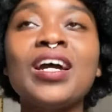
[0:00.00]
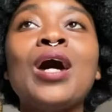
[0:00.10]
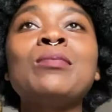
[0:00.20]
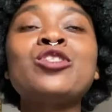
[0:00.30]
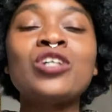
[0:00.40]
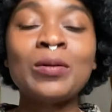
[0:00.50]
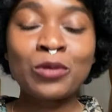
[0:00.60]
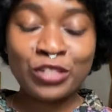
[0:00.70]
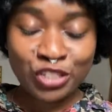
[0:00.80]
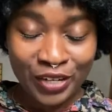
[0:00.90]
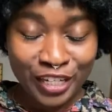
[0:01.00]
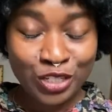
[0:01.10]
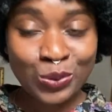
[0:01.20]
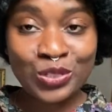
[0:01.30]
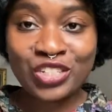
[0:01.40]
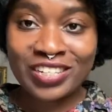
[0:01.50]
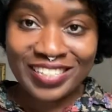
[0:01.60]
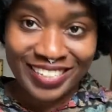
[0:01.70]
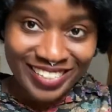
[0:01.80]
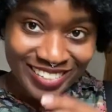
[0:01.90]
I'm gonna try and do it
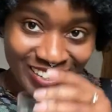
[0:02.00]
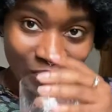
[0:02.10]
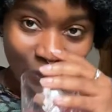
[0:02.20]
justice.